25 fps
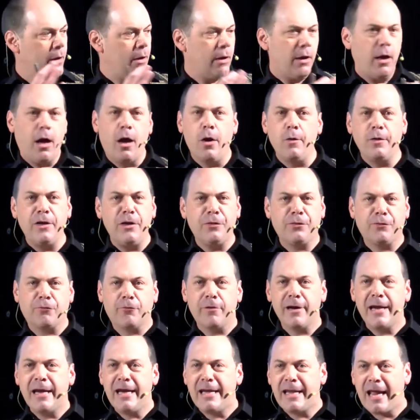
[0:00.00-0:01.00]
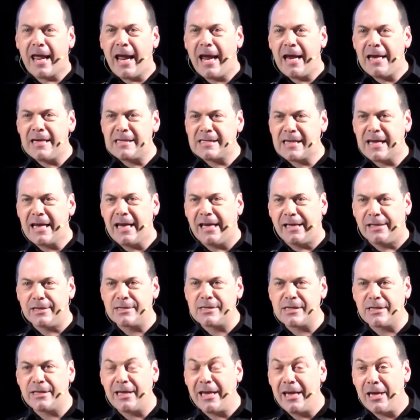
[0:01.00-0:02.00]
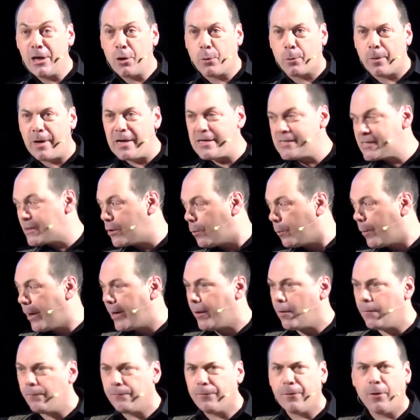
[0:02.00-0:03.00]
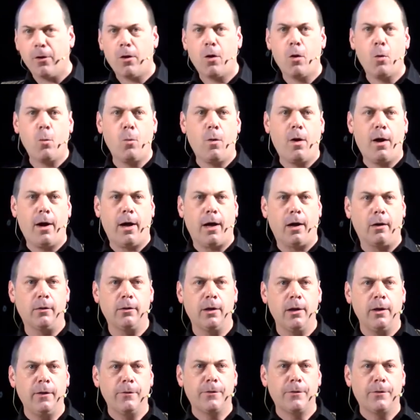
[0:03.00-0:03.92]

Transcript: only three days into the inquest that went on for a long while,